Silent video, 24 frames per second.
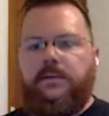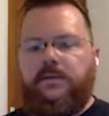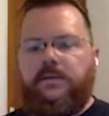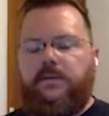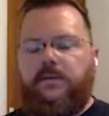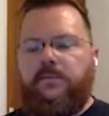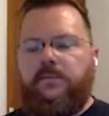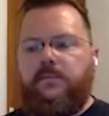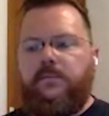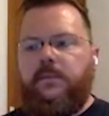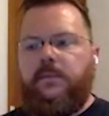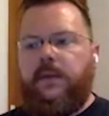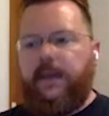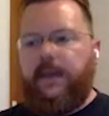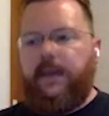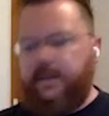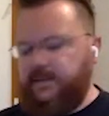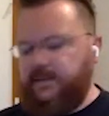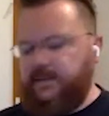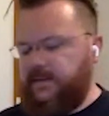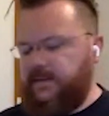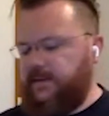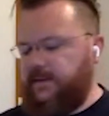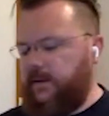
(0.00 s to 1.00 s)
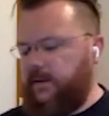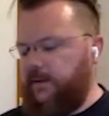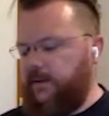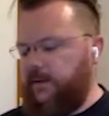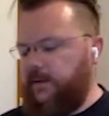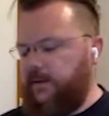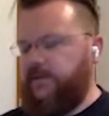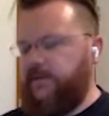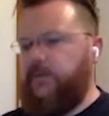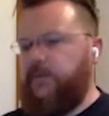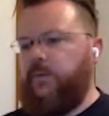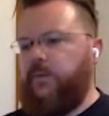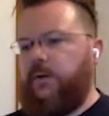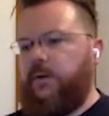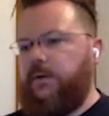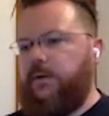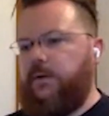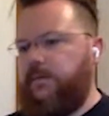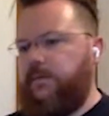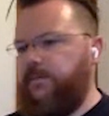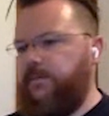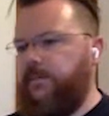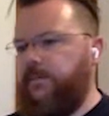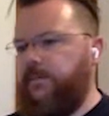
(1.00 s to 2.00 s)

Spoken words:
So how does this horror show work?